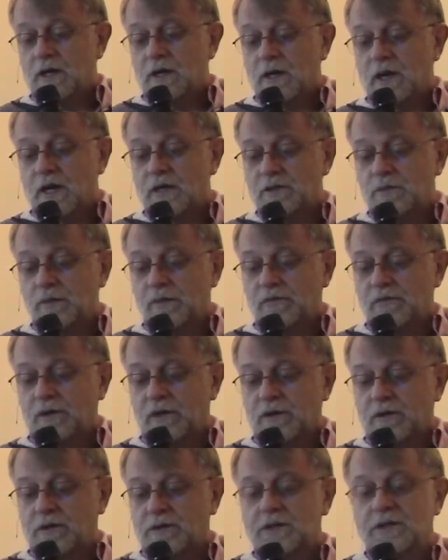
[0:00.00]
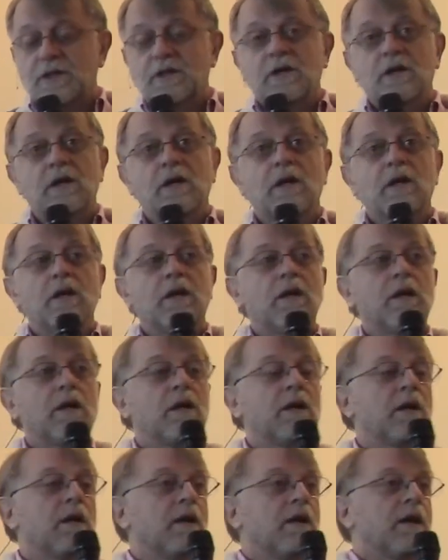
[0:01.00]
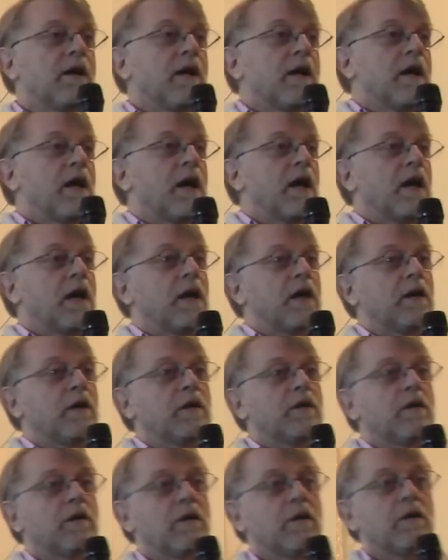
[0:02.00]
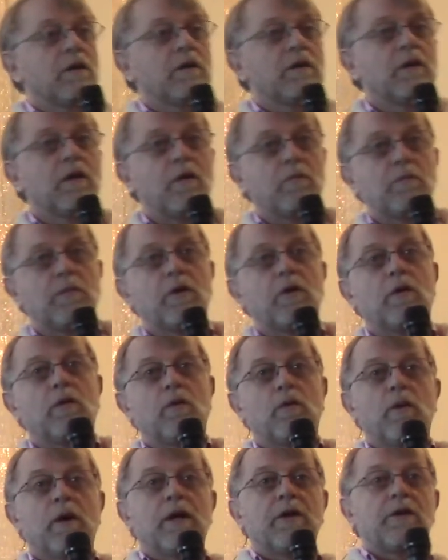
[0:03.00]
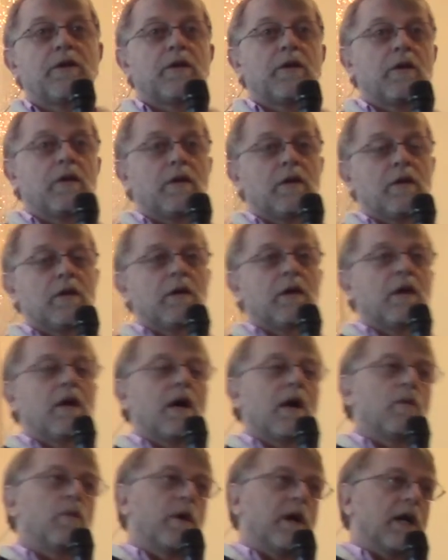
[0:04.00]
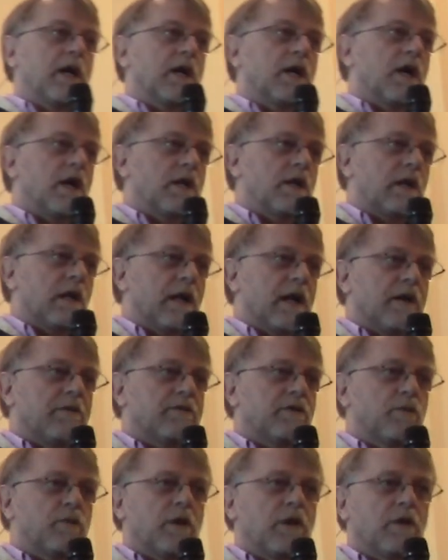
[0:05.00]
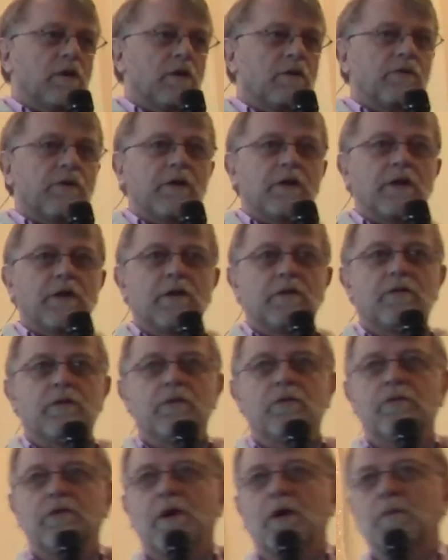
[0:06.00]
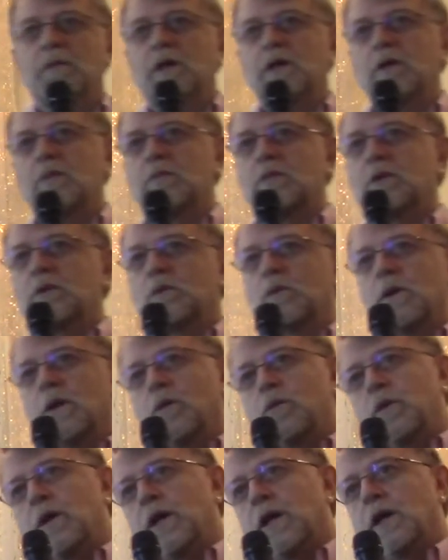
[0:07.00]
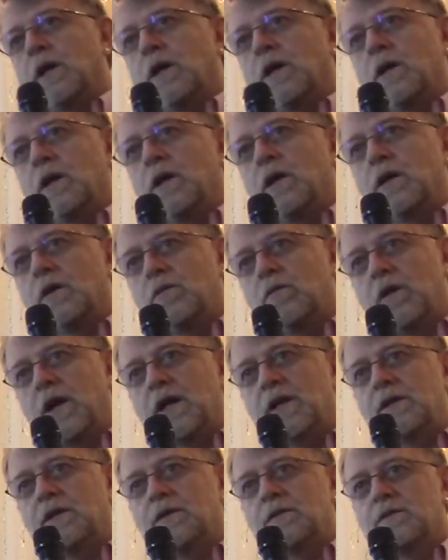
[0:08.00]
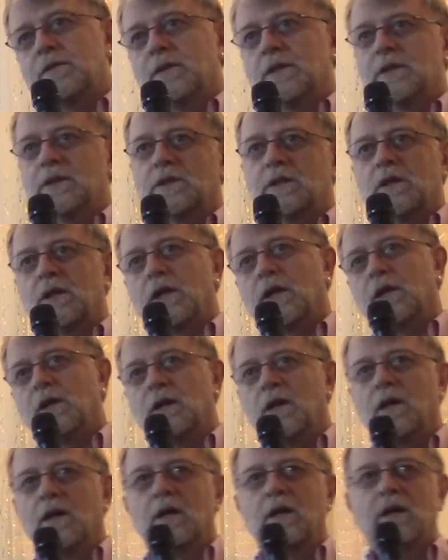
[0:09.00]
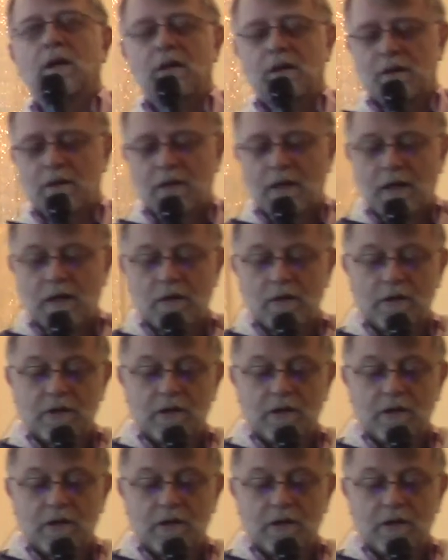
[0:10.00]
as we've learned, a number with a wing on the left will look very different from a number with a wing on the right. So they, they look